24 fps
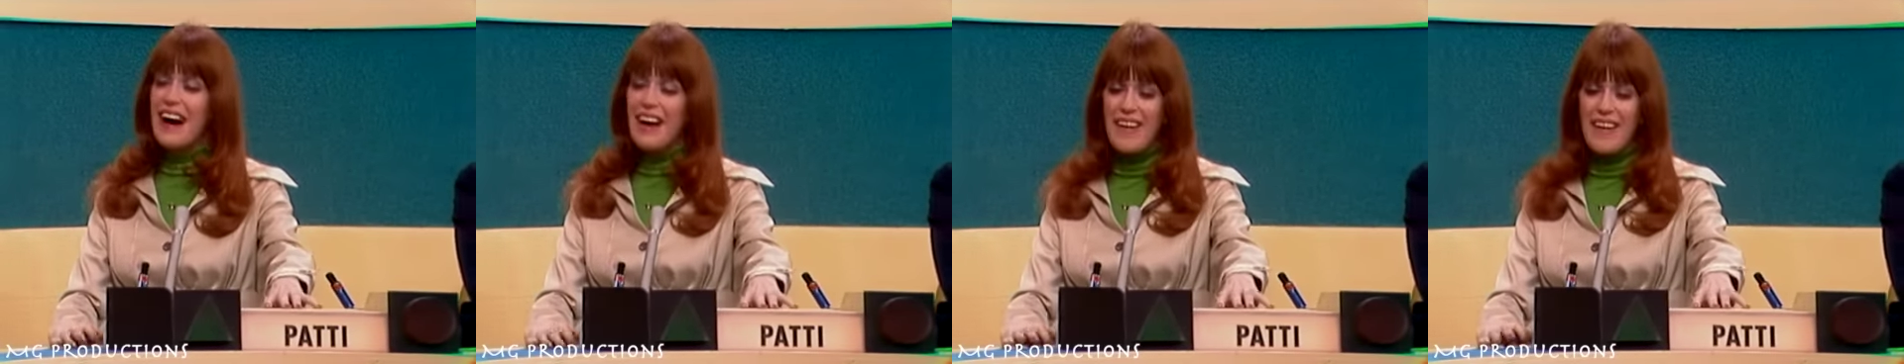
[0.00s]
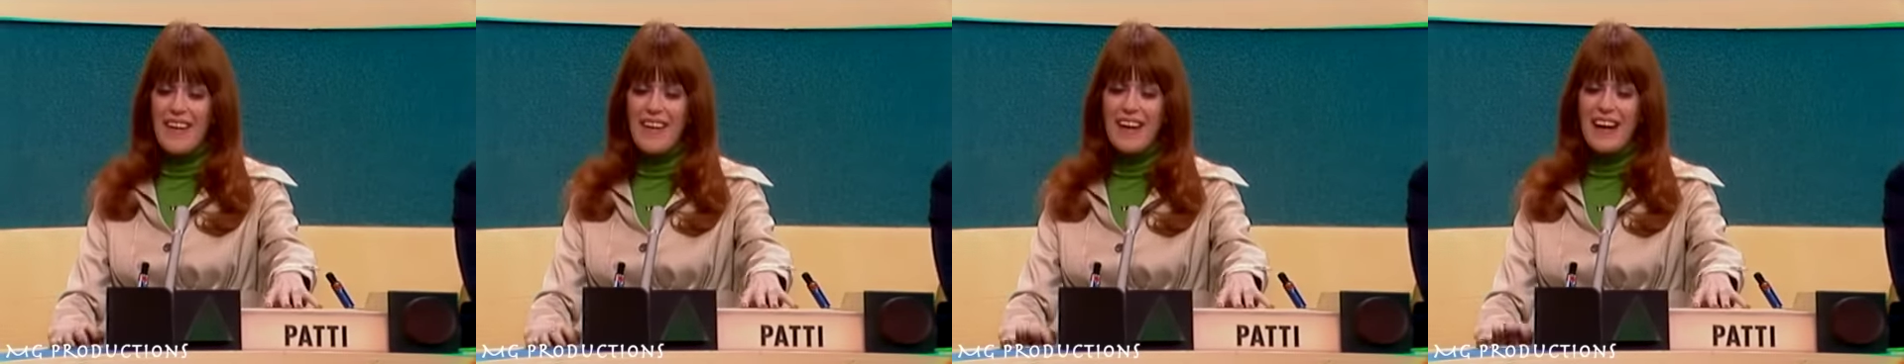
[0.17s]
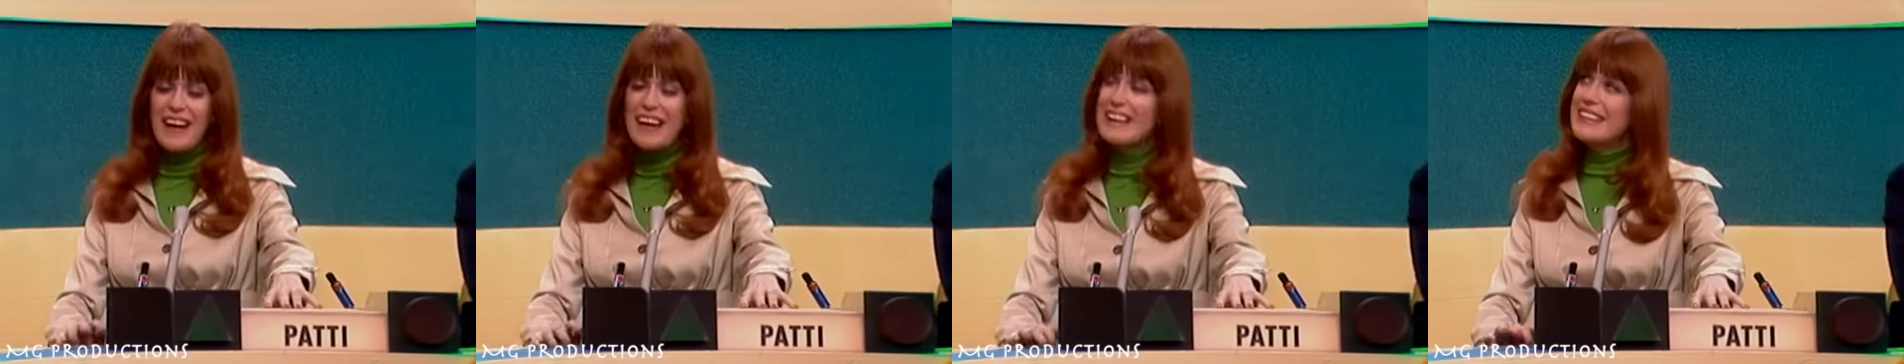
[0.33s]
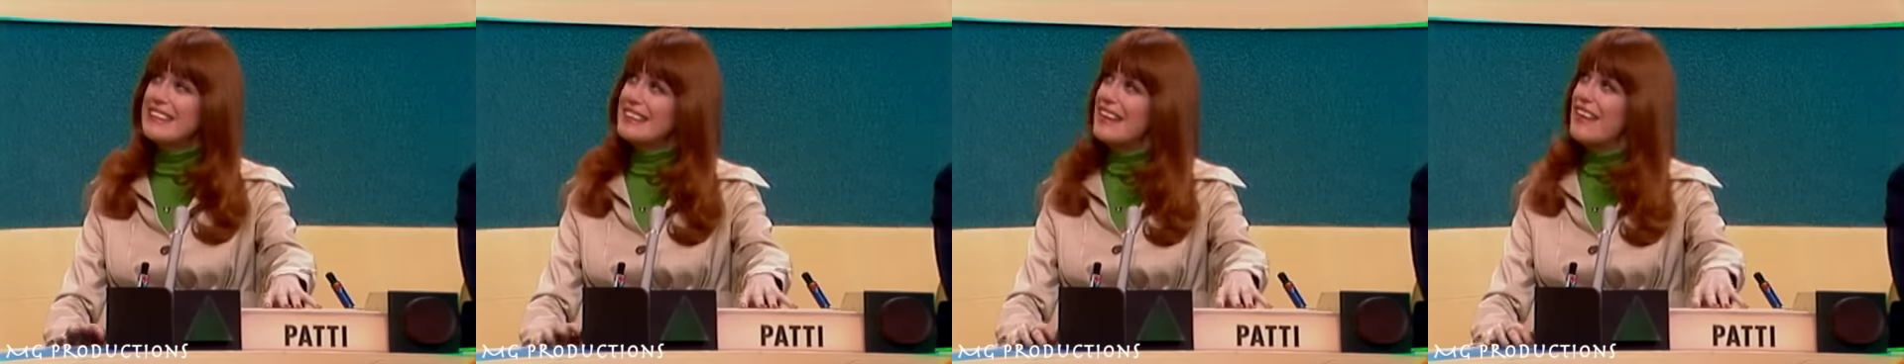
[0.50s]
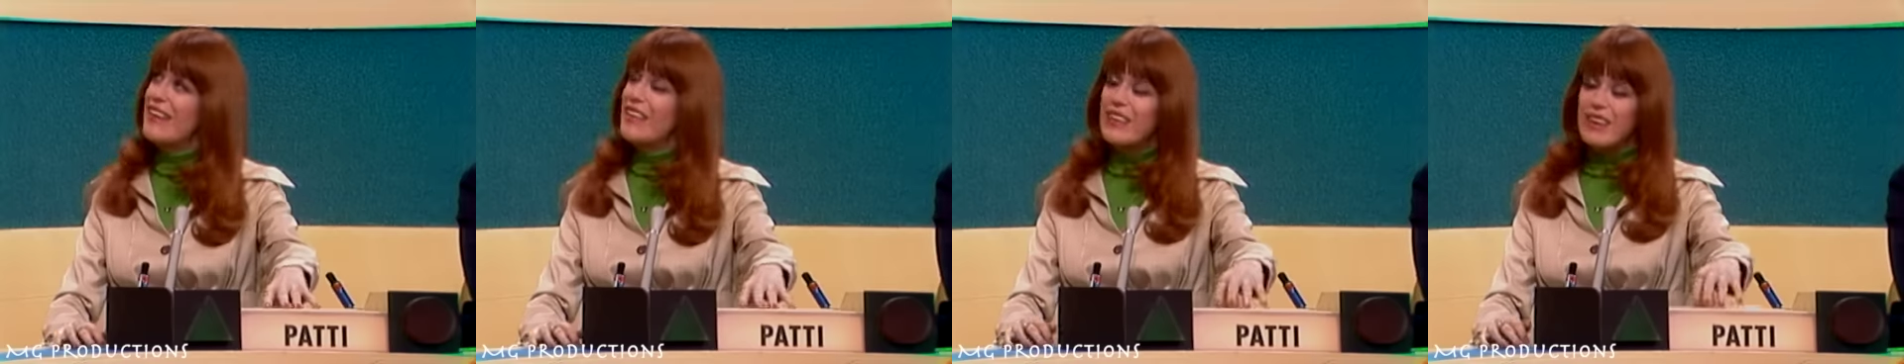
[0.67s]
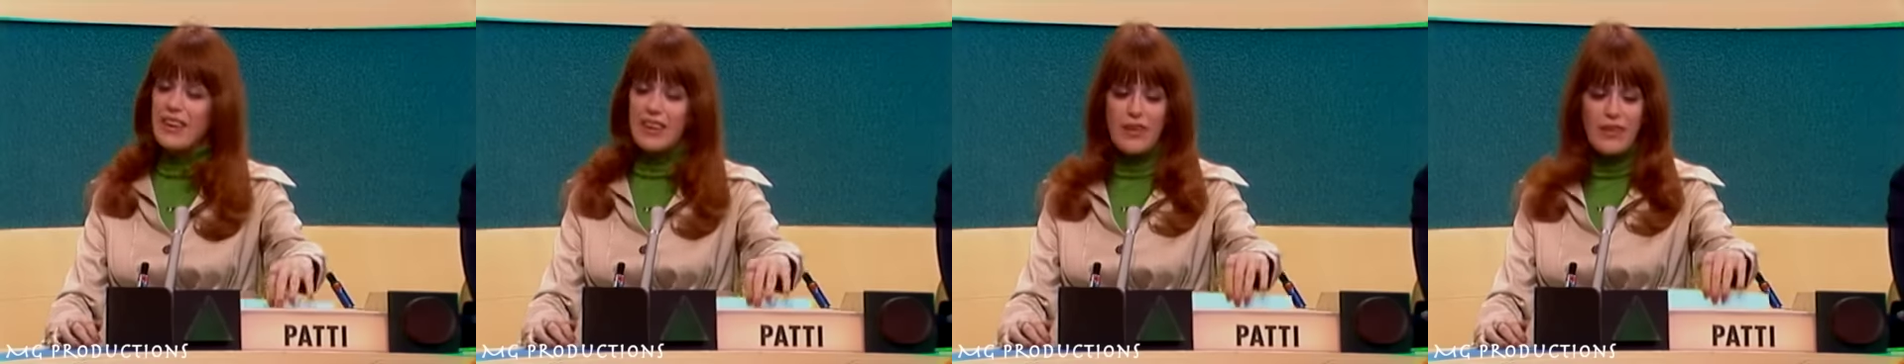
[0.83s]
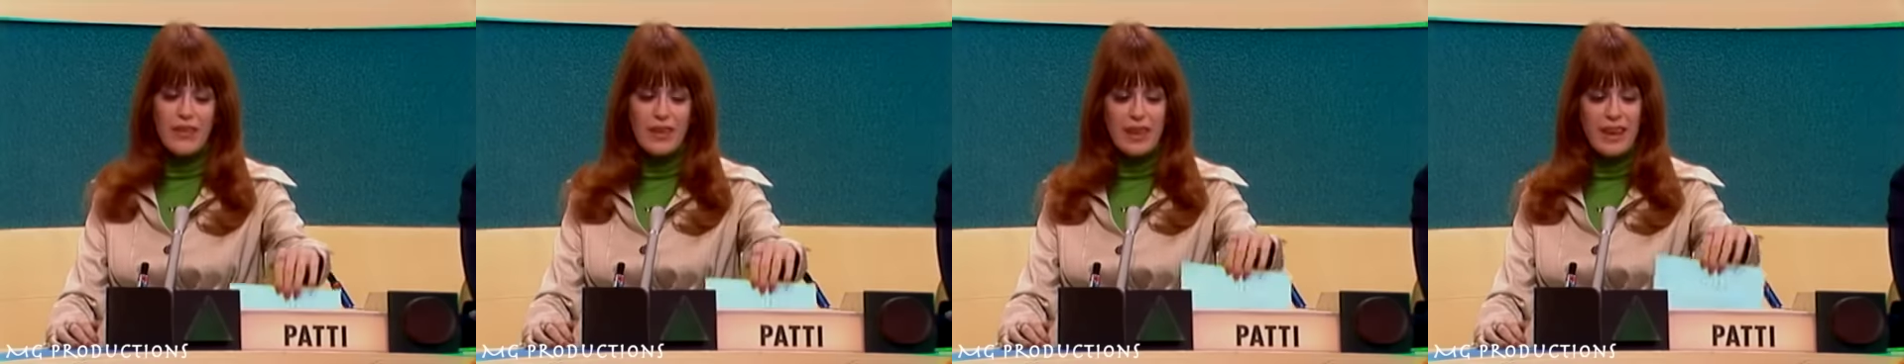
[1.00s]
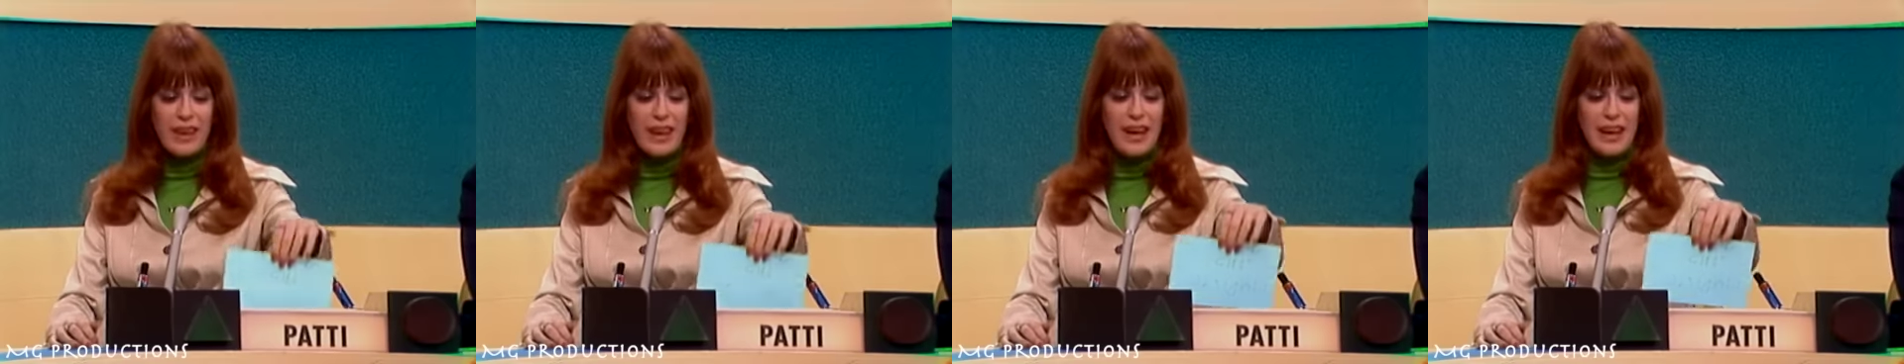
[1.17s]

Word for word: I, okay, okay.